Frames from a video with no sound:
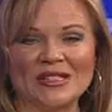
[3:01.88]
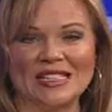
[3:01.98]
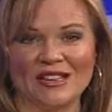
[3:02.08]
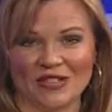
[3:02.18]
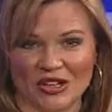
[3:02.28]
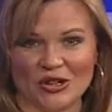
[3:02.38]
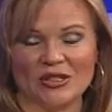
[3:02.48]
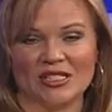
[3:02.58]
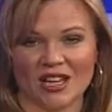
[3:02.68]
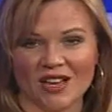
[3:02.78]
see if the
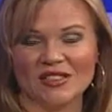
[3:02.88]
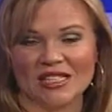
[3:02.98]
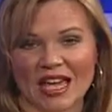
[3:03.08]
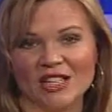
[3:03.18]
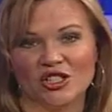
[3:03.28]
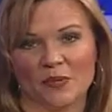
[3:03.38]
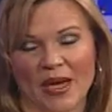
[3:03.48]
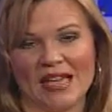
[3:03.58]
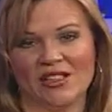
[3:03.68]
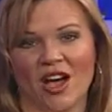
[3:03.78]
Cougs' tough schedule
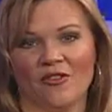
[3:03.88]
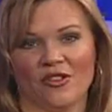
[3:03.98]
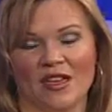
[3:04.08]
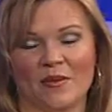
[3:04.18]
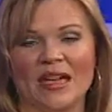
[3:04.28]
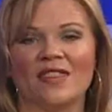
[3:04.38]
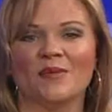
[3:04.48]
pays off for them in the